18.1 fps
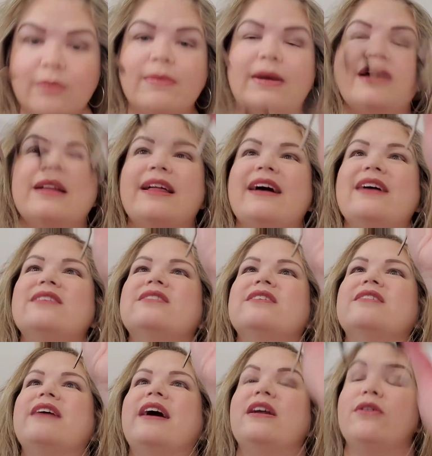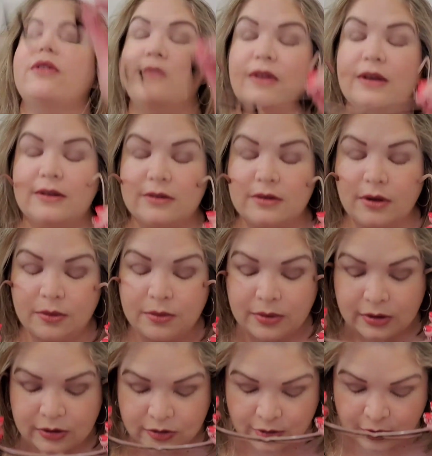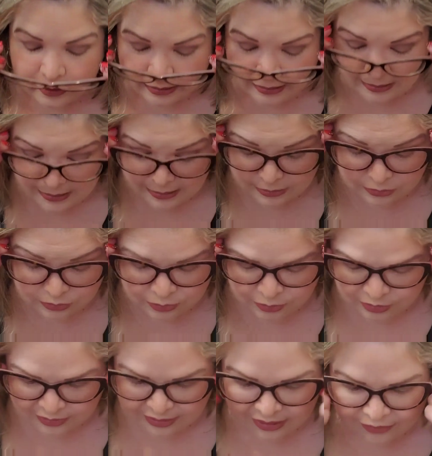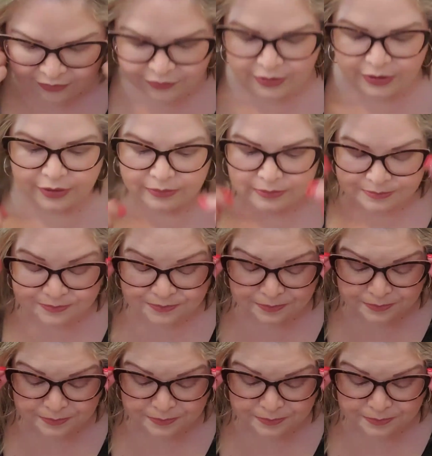on my glasses? I don't think so. Sorry, guys. Real life here.